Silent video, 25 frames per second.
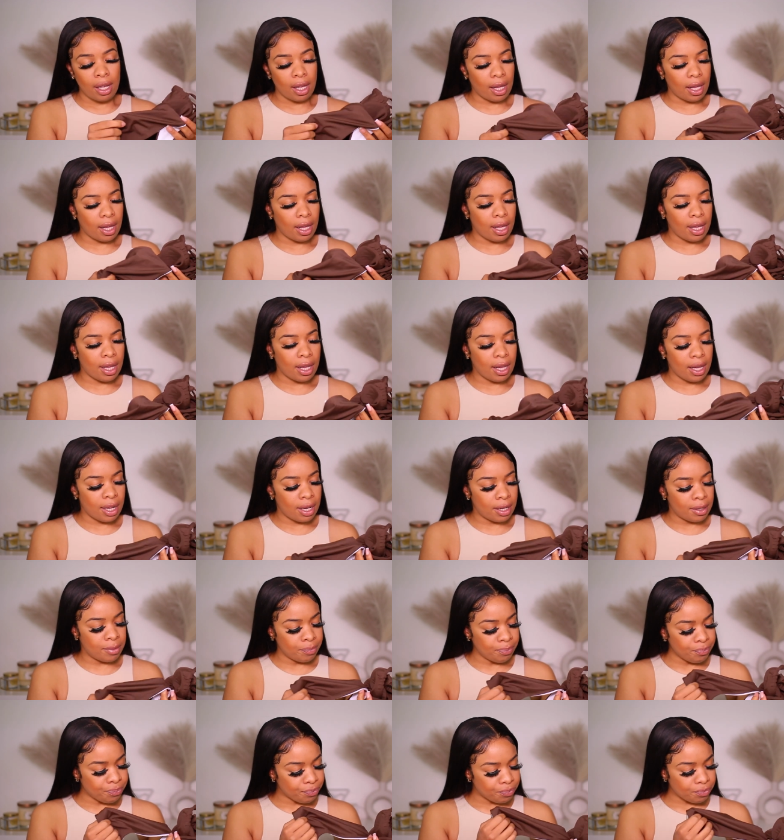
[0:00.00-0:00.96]

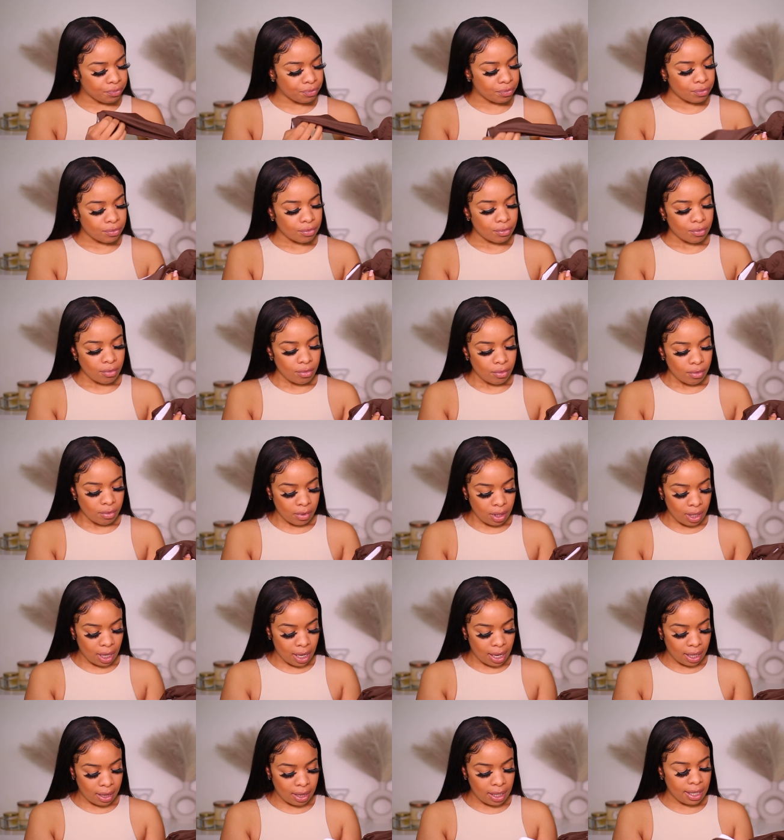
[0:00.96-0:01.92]
And
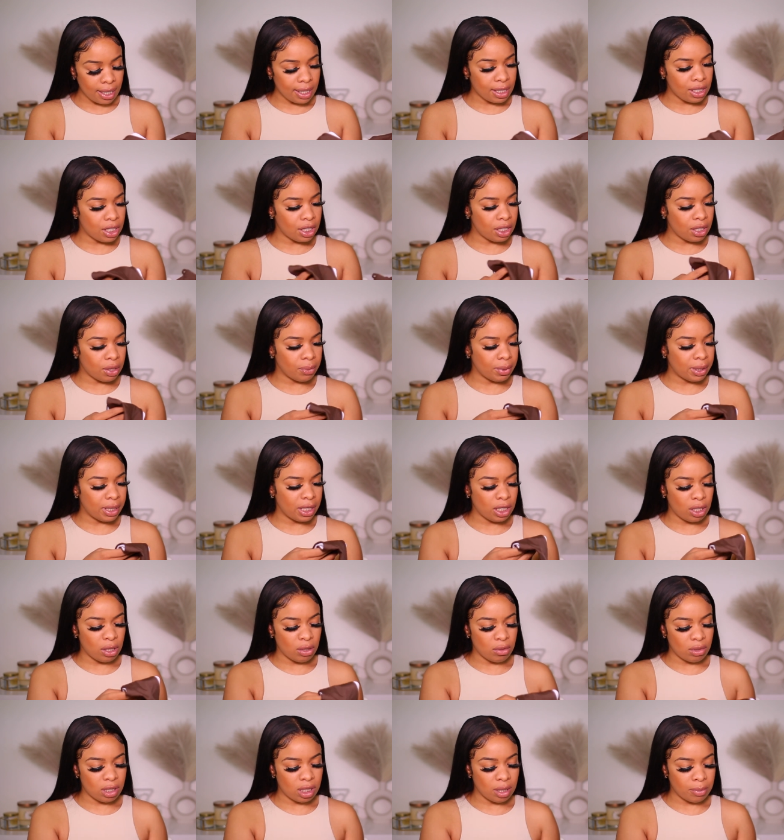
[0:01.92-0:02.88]
I think it's just a really
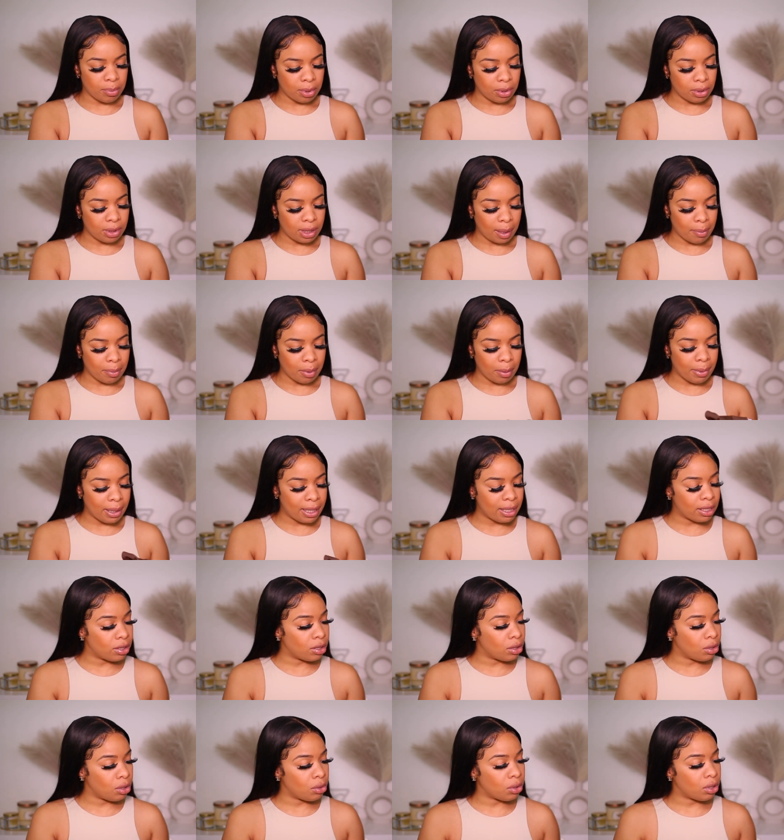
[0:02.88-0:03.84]
cute, simple type of
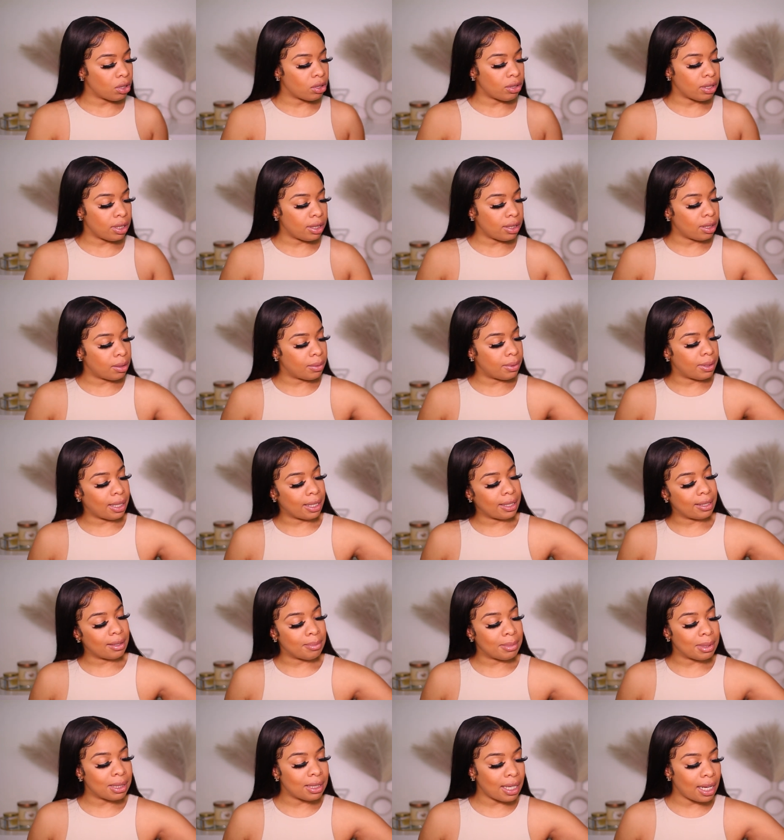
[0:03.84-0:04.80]
bathing suit. You could dress up with like
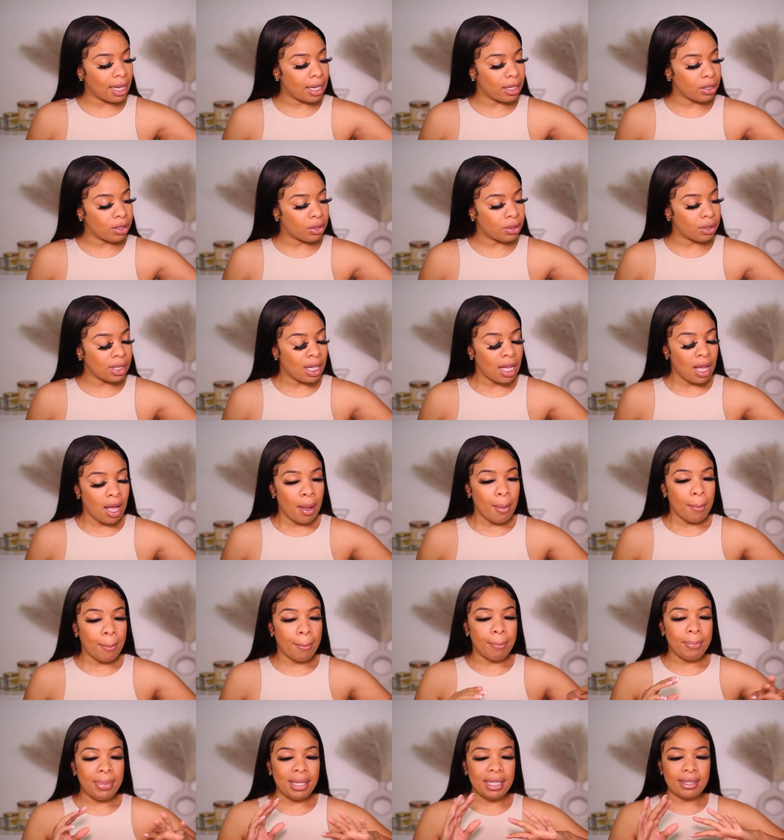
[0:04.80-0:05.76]
some sandals,
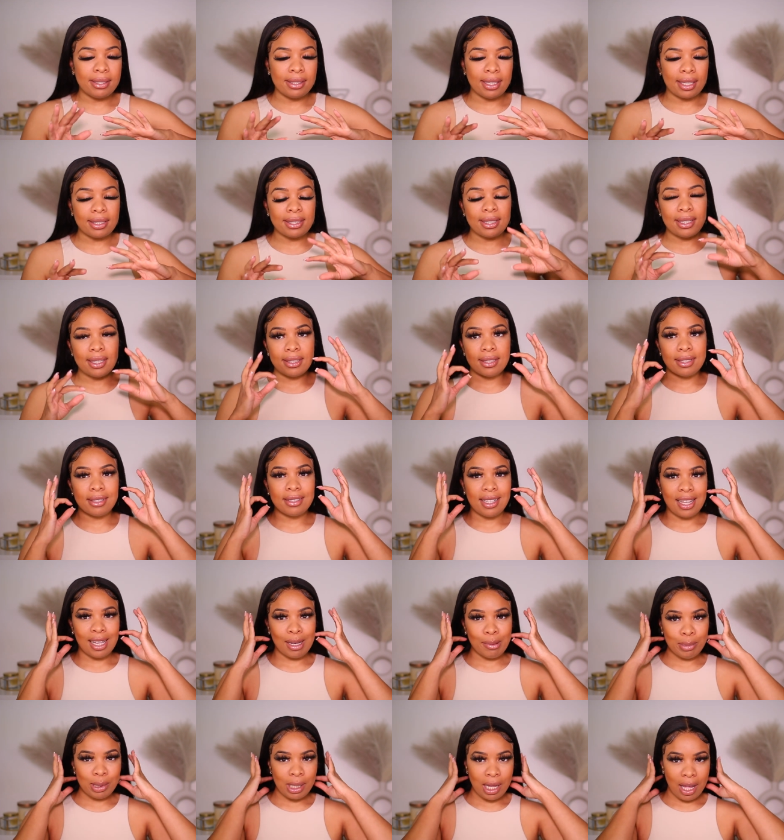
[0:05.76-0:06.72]
be sexy at the
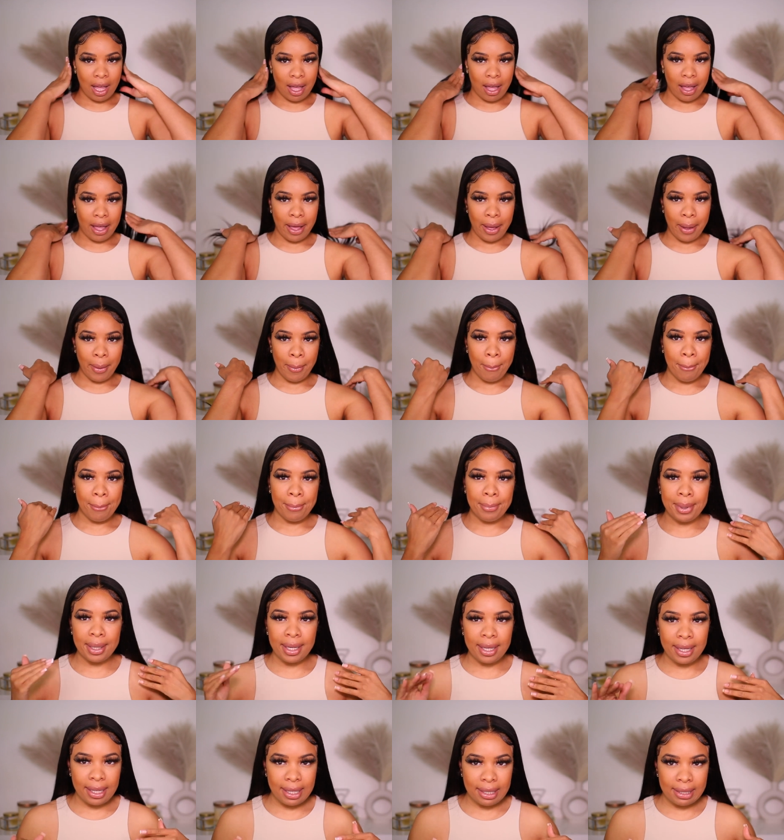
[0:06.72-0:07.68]
same time,
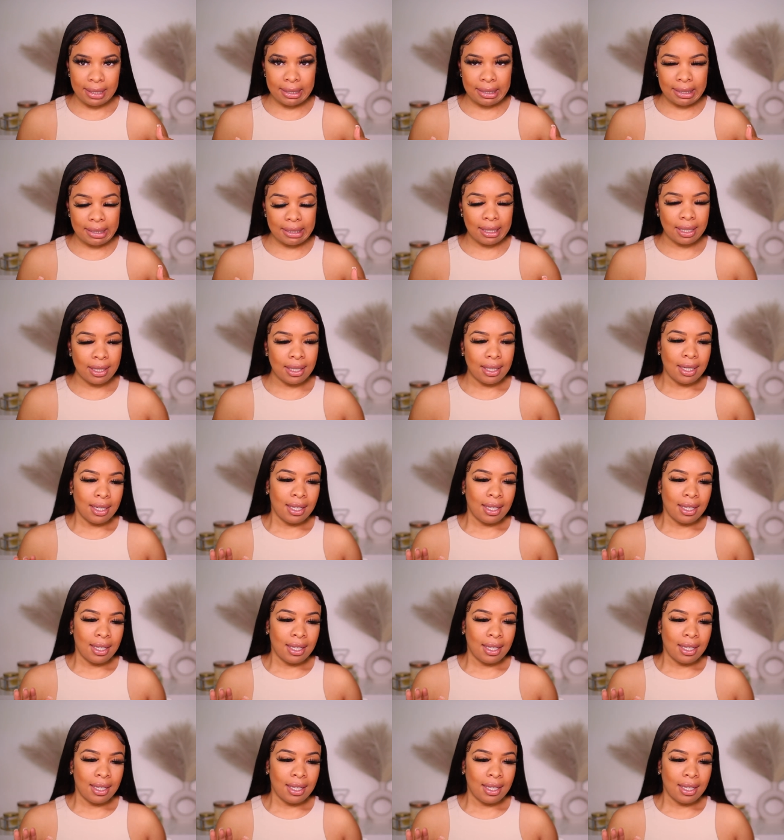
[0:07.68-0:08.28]
but